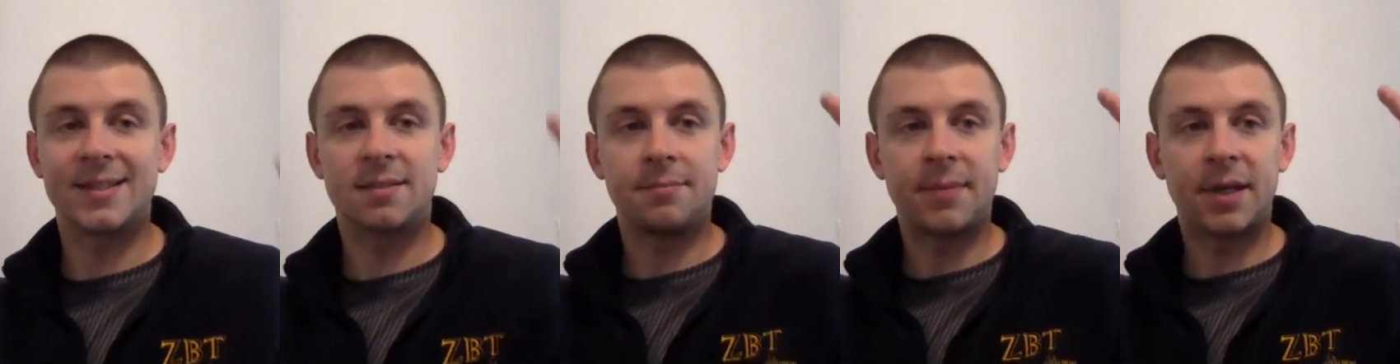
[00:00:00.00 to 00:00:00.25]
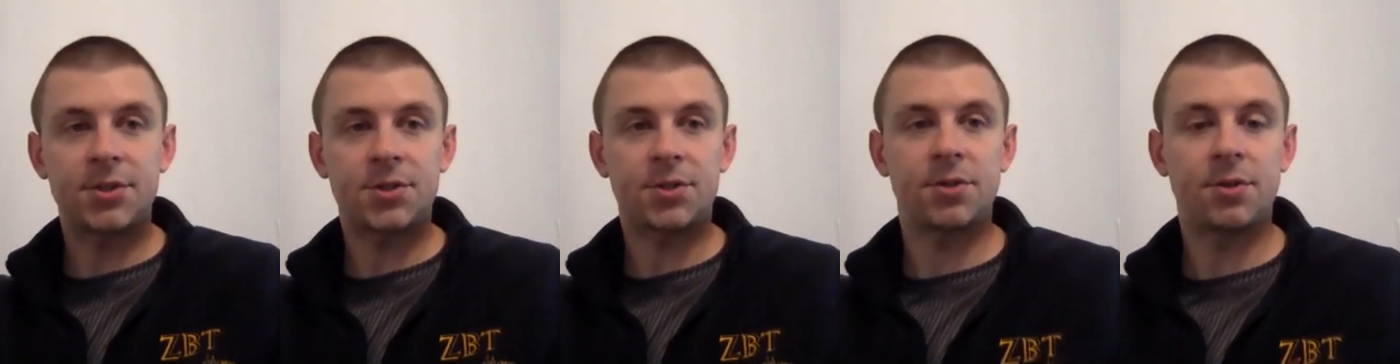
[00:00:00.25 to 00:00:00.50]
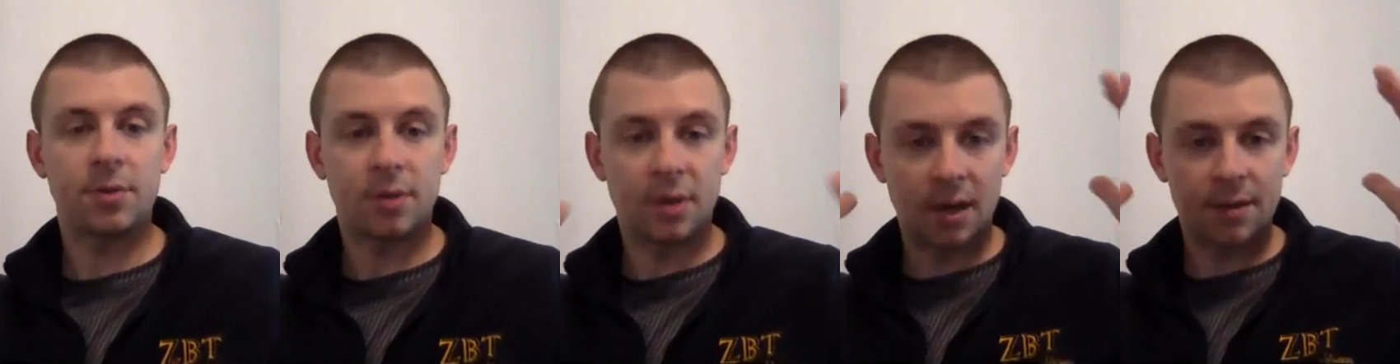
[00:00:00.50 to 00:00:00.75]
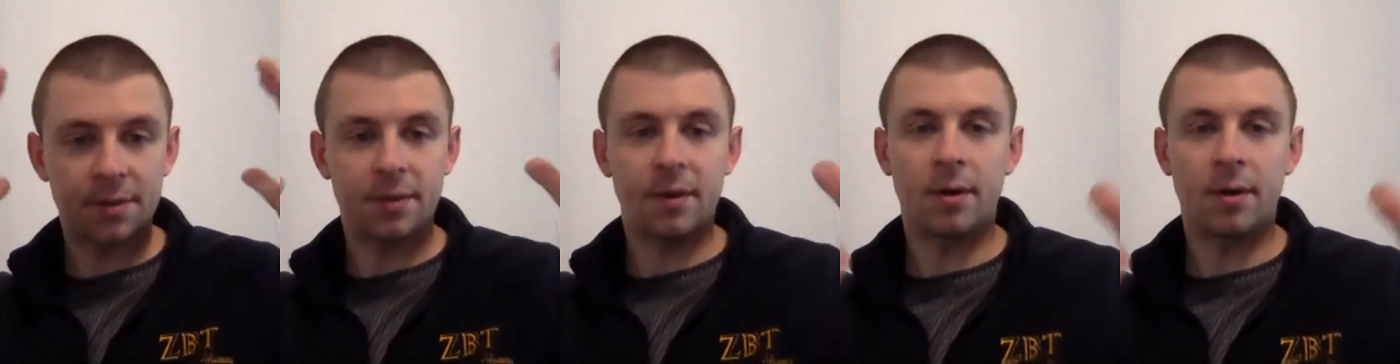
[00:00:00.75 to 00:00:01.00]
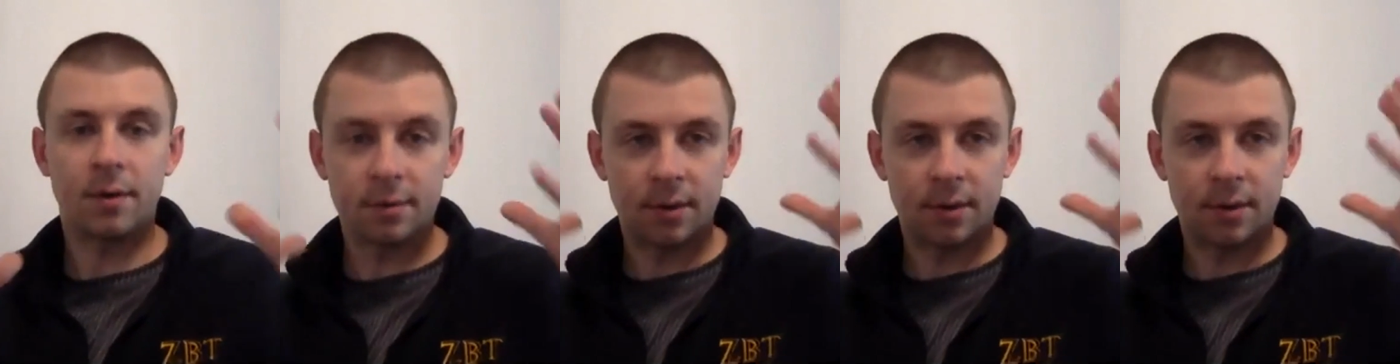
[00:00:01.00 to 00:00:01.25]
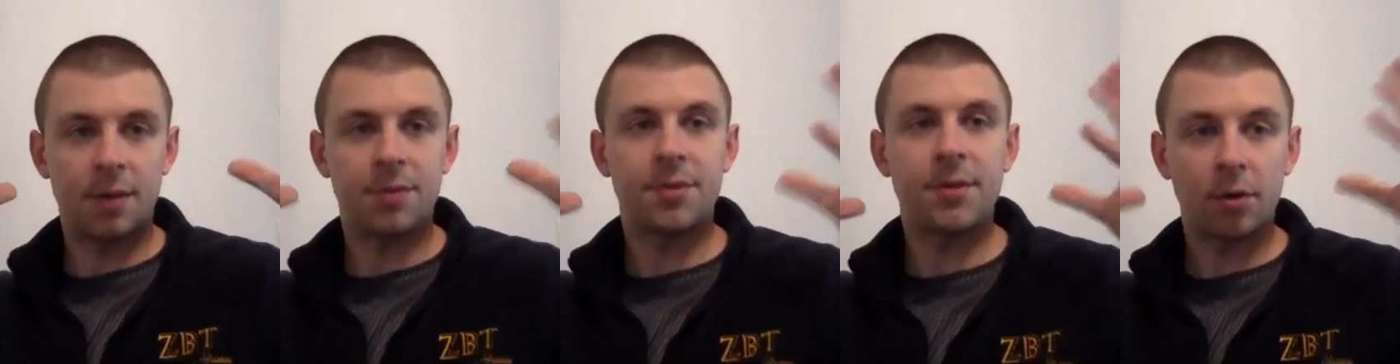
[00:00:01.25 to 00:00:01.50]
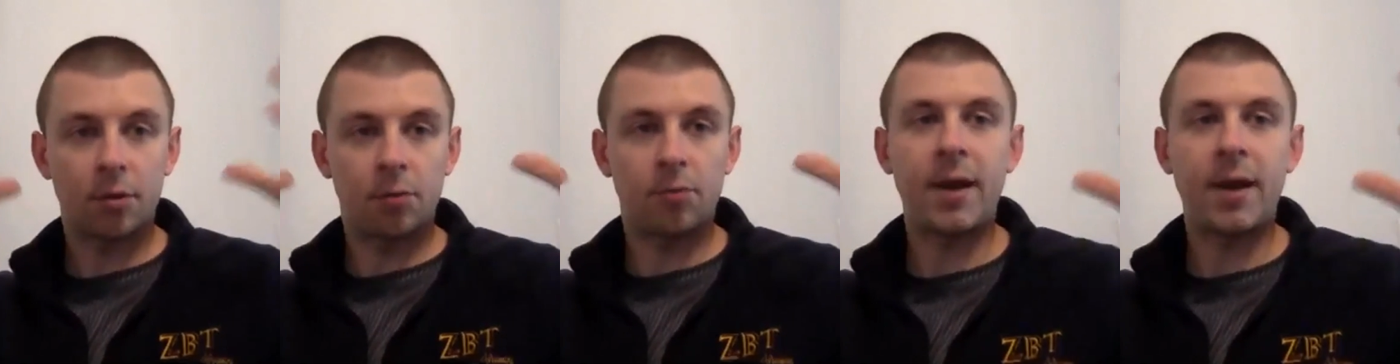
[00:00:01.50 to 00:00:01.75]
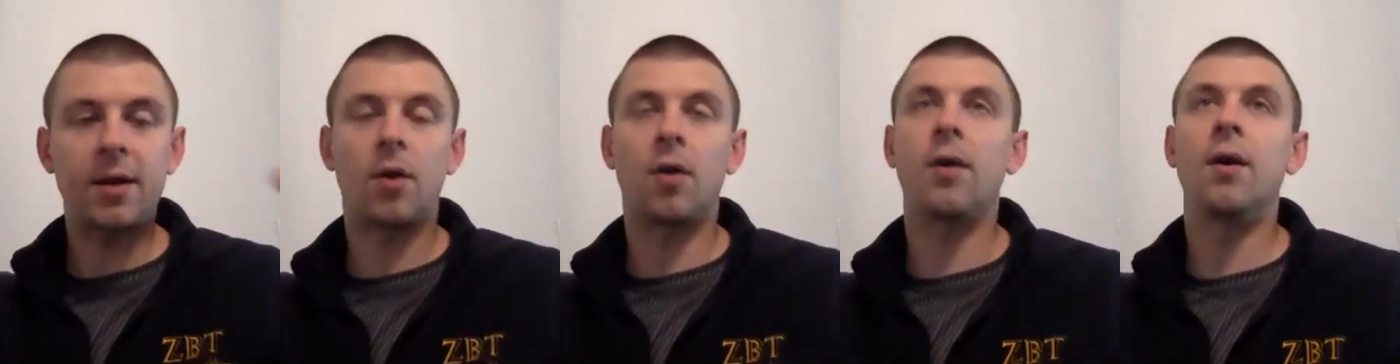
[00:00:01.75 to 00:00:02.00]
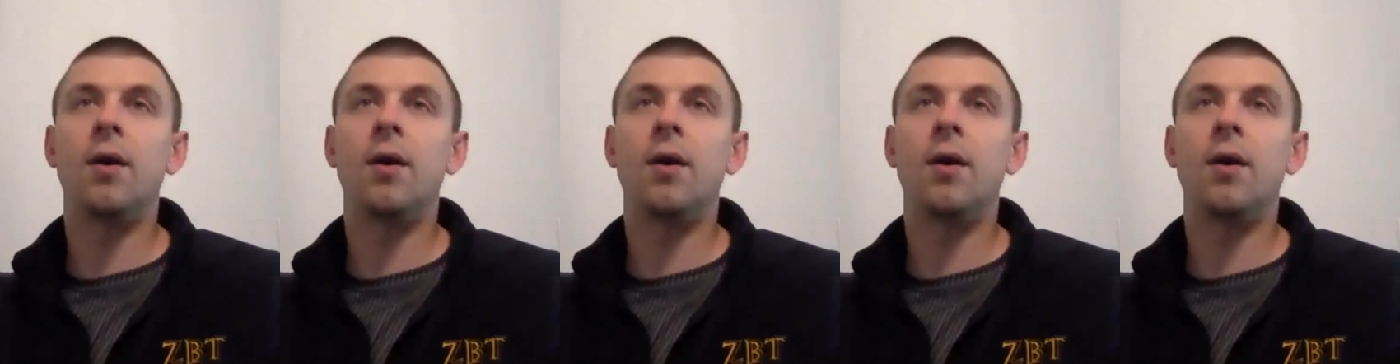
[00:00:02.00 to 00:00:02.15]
Make sure you're on their radar.